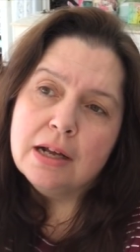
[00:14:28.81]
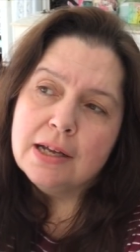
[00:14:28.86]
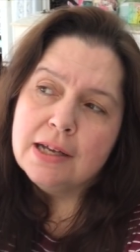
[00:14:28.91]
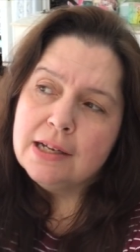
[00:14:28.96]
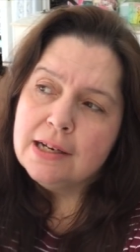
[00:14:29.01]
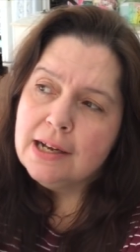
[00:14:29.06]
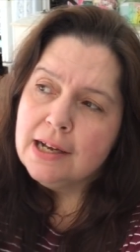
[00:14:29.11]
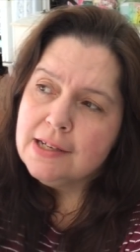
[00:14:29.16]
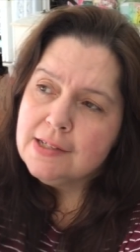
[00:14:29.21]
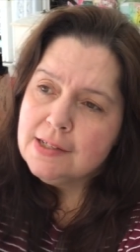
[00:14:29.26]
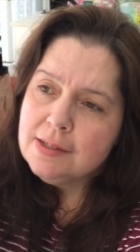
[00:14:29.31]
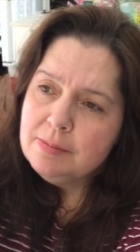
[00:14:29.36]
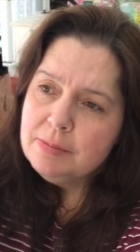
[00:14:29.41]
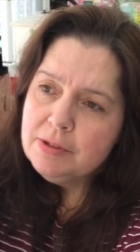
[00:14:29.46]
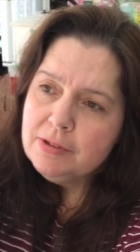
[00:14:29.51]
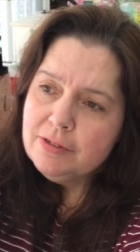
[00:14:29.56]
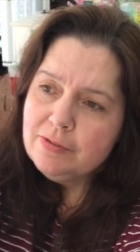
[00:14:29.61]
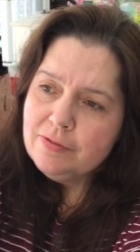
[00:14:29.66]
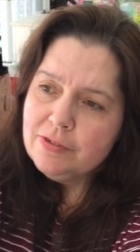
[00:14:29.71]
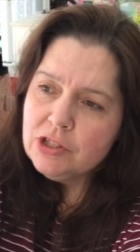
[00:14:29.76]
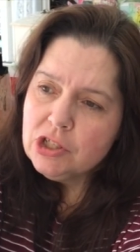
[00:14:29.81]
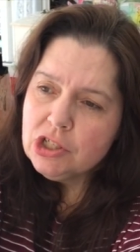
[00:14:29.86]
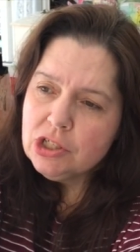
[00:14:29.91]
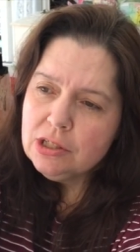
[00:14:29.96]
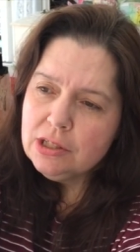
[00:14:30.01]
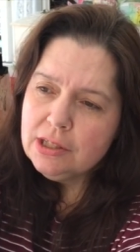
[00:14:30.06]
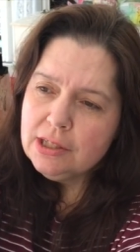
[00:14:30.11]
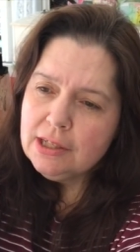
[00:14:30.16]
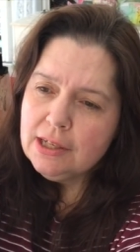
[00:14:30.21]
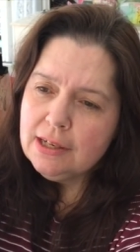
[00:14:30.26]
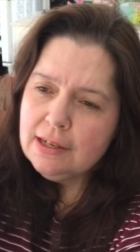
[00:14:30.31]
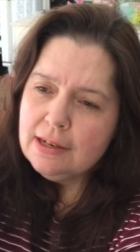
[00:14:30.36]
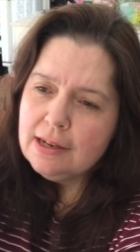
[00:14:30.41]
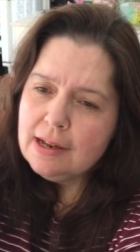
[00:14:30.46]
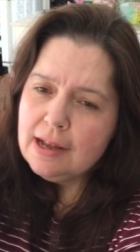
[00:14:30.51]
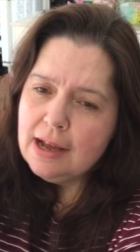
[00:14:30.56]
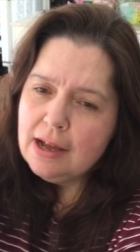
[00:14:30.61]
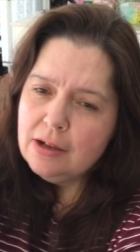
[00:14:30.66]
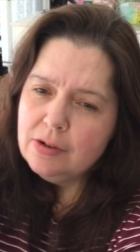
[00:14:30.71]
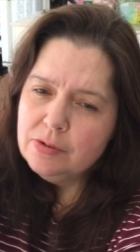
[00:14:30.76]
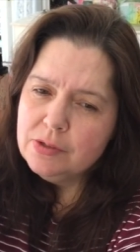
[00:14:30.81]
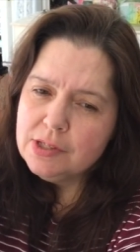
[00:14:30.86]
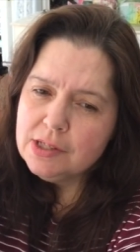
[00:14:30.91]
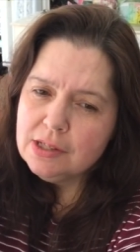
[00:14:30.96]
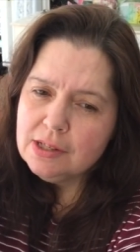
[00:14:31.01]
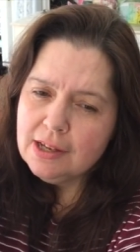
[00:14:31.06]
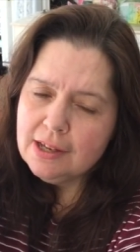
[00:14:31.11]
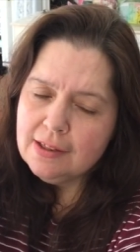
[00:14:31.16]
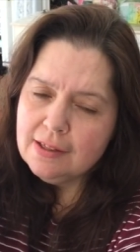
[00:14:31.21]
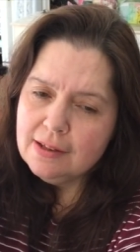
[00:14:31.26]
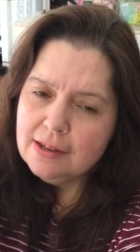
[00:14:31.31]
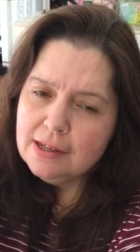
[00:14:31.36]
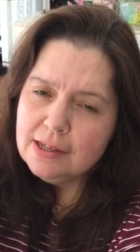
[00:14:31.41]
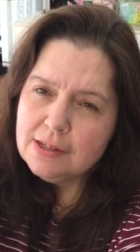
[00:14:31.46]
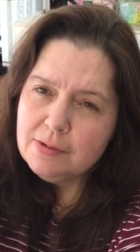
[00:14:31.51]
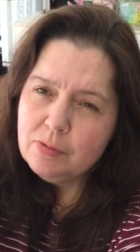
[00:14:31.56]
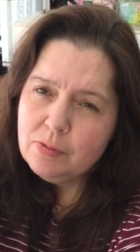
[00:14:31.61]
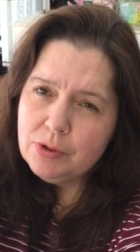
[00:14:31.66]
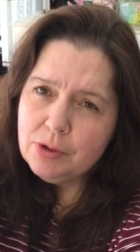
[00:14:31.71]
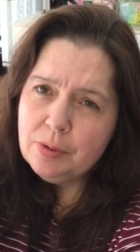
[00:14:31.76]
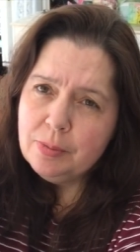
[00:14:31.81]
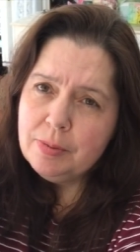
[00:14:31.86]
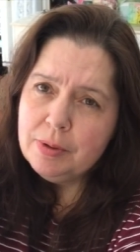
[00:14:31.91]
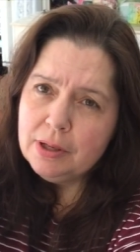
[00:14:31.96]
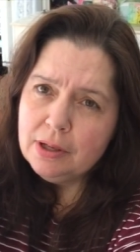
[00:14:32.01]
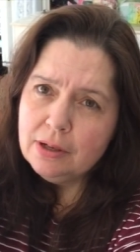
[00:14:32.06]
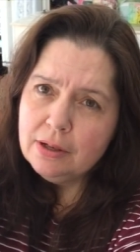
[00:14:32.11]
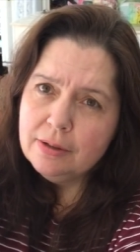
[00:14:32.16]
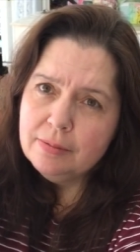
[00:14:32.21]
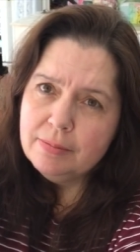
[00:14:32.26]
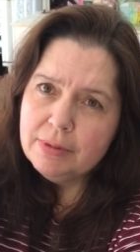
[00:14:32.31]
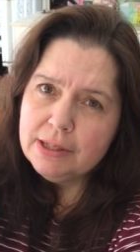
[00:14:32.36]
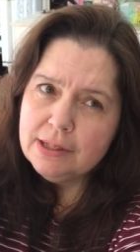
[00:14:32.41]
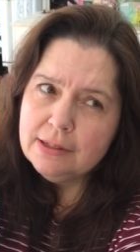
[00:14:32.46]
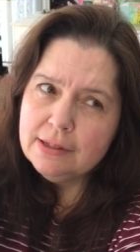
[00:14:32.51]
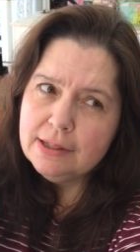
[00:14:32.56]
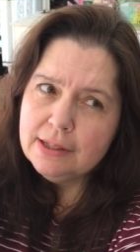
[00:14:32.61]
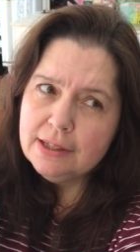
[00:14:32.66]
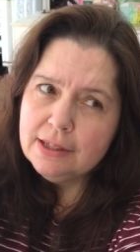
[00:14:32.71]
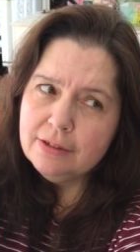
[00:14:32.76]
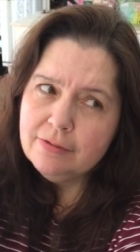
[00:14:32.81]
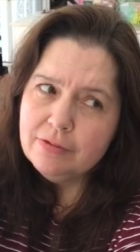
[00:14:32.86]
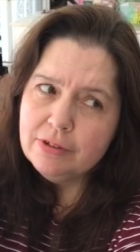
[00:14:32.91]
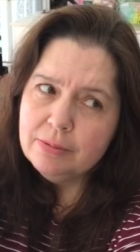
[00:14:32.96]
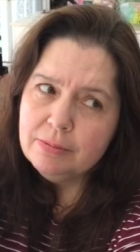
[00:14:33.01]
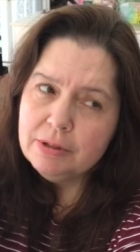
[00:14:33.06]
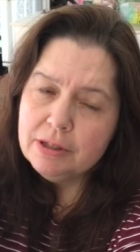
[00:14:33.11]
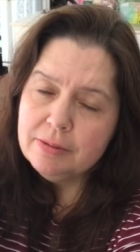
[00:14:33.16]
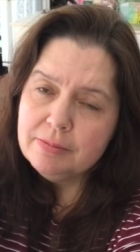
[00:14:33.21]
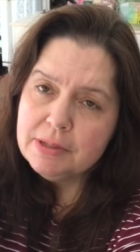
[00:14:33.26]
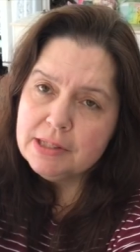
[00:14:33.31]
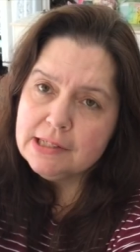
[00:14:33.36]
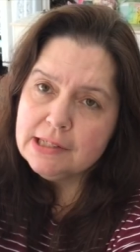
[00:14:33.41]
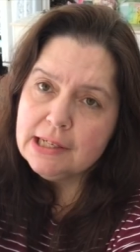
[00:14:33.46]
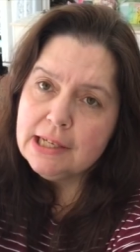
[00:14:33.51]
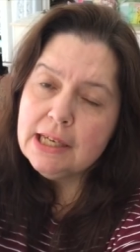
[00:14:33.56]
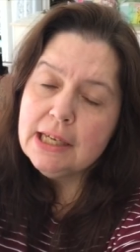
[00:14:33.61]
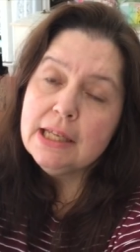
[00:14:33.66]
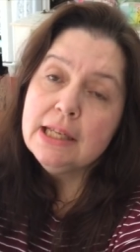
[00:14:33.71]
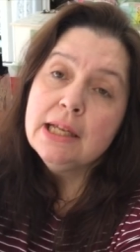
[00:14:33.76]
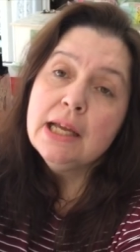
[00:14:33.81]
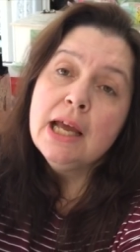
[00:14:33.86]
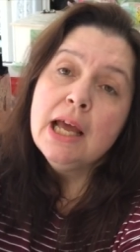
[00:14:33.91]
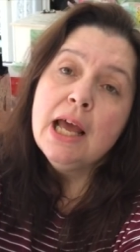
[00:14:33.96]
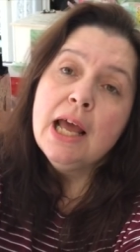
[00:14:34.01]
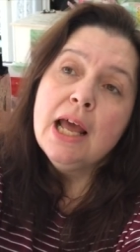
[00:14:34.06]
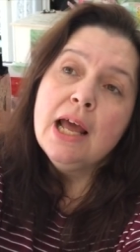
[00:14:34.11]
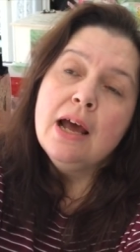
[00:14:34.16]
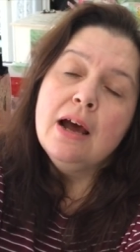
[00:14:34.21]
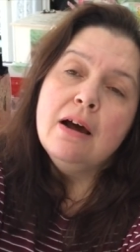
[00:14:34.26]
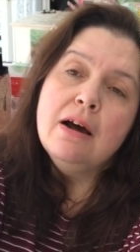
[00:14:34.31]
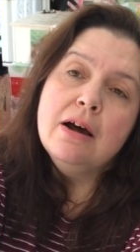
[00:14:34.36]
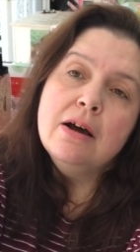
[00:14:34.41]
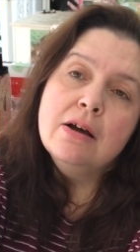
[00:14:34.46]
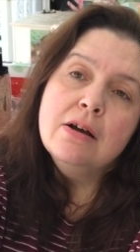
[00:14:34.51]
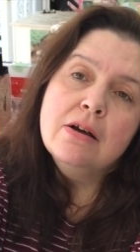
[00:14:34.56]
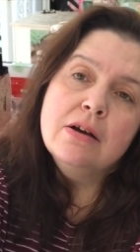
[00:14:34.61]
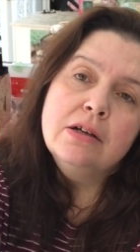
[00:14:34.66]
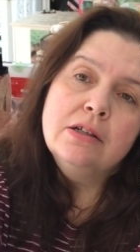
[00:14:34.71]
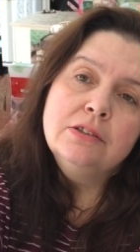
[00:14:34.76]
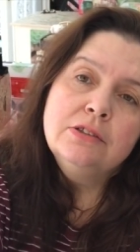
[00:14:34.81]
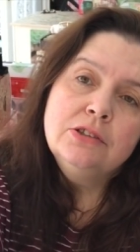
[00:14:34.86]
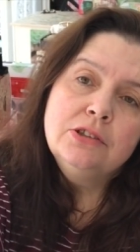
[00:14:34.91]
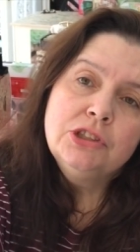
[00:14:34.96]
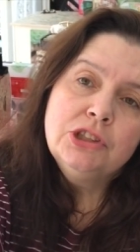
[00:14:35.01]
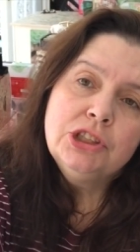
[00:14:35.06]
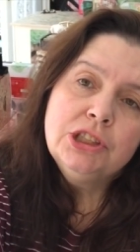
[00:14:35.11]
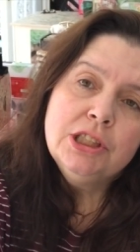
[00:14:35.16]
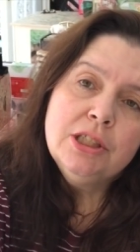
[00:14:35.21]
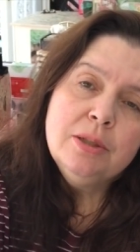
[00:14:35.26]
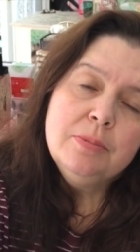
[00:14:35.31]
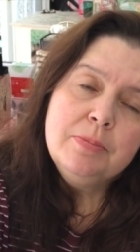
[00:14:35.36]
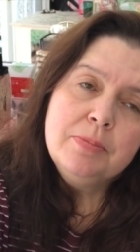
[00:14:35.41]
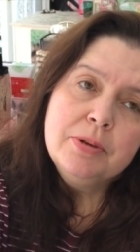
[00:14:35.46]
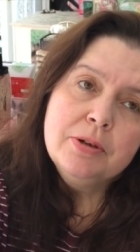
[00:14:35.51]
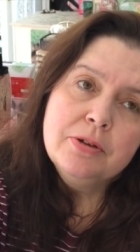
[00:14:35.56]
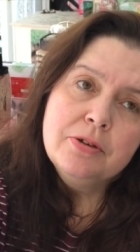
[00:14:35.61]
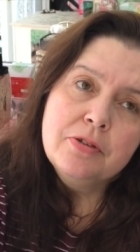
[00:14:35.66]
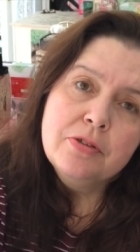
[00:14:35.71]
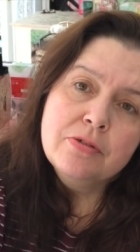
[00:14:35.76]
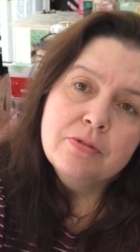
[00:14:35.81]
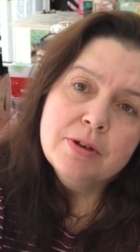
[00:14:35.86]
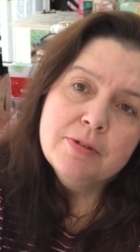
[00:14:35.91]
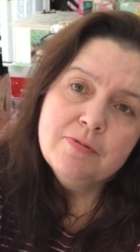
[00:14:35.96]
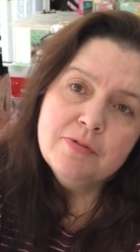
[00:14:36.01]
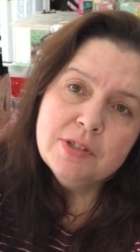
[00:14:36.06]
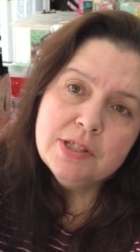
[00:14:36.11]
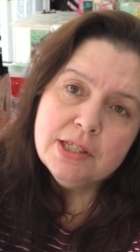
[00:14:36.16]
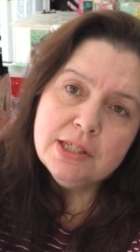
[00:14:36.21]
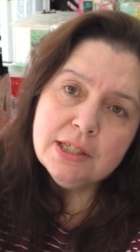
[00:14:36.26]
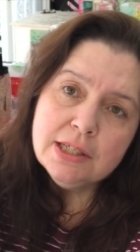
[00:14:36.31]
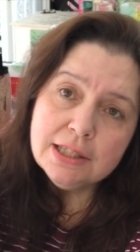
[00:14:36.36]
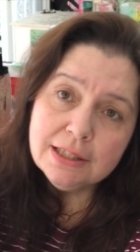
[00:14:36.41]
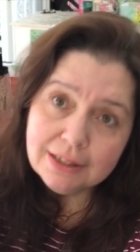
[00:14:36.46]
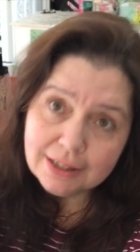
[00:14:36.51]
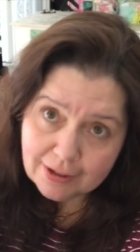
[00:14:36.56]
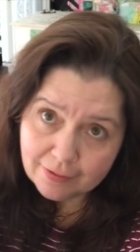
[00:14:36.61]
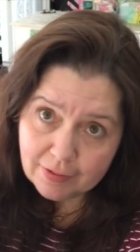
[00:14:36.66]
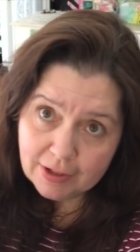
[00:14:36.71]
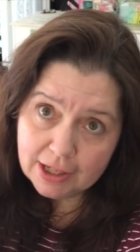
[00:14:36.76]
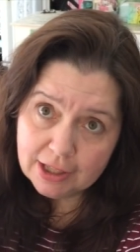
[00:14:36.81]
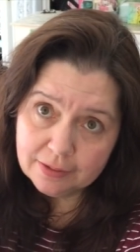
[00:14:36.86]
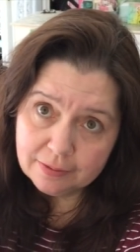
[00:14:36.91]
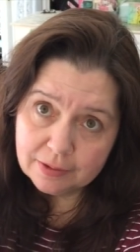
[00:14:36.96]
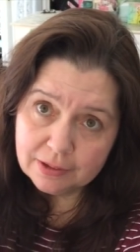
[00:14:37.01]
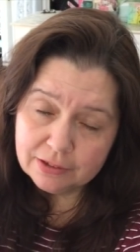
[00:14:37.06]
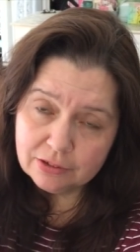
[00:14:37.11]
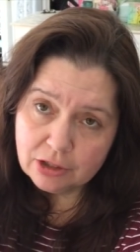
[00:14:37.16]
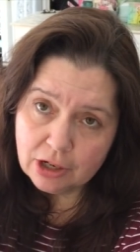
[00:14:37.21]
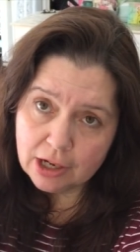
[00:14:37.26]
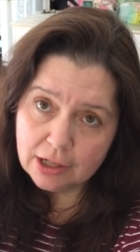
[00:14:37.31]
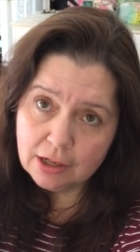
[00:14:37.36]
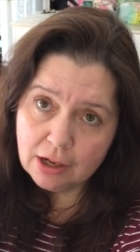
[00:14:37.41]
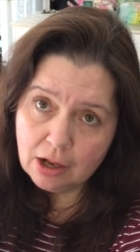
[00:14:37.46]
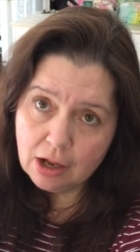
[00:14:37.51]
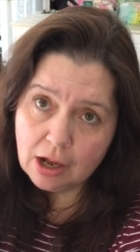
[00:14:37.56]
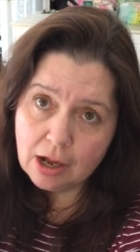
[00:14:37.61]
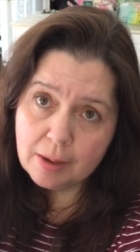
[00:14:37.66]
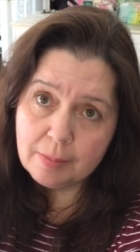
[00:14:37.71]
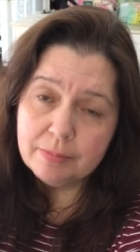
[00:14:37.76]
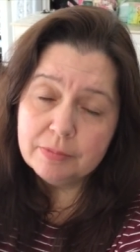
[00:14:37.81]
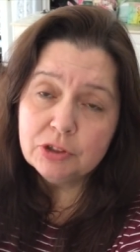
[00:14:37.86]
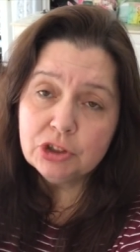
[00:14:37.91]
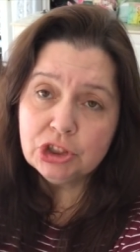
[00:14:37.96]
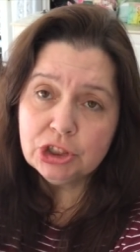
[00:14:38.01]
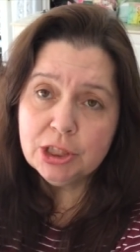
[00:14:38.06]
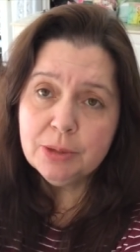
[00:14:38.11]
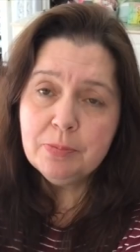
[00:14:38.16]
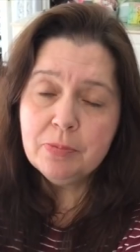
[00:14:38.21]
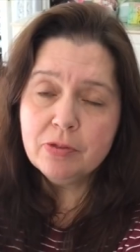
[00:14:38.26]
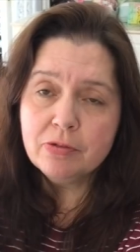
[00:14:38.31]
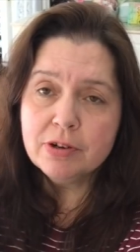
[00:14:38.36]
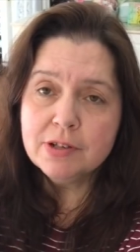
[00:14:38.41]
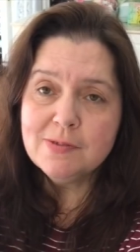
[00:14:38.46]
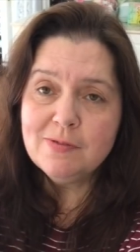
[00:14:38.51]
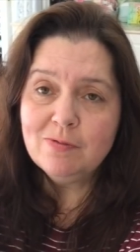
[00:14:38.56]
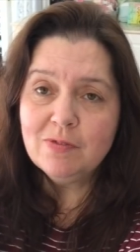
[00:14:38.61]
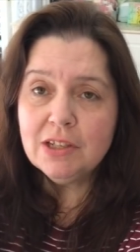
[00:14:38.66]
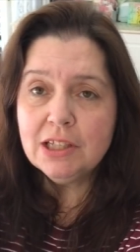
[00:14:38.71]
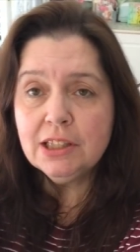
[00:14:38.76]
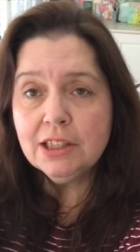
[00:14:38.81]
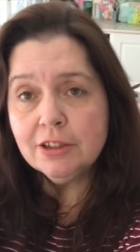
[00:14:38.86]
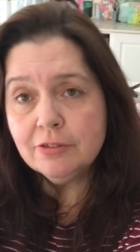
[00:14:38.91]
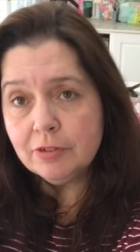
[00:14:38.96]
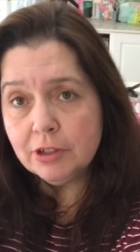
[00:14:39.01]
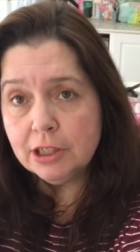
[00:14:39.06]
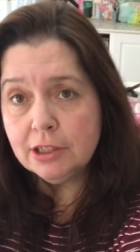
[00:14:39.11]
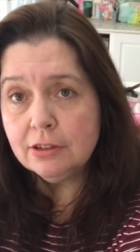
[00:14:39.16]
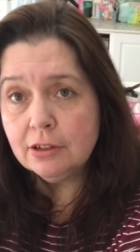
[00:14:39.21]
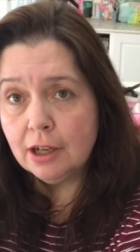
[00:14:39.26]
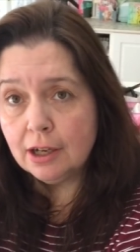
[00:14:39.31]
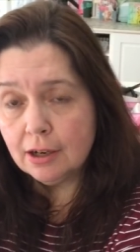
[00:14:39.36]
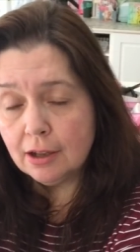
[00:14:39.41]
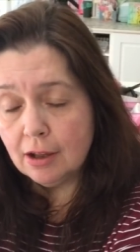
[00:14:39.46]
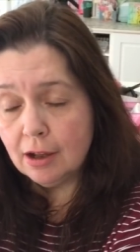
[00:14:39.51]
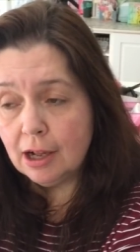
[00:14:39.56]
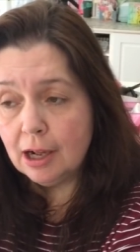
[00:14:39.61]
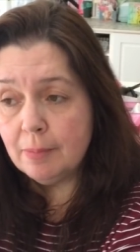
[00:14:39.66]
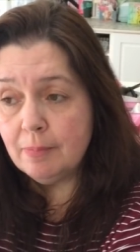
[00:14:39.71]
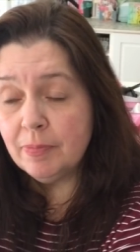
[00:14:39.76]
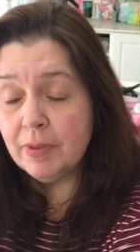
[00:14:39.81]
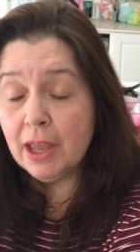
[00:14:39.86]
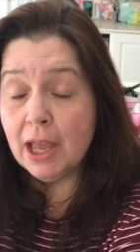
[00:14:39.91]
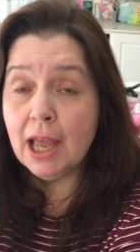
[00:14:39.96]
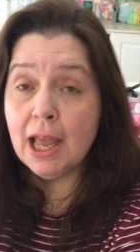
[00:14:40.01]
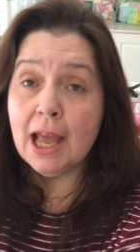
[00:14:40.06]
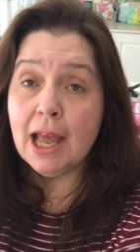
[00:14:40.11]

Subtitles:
It hasn't been officially announced. I think it will be on Monday, if I'm not mistaken, called cheapthriftyliving.com, cheapthriftyliving.com.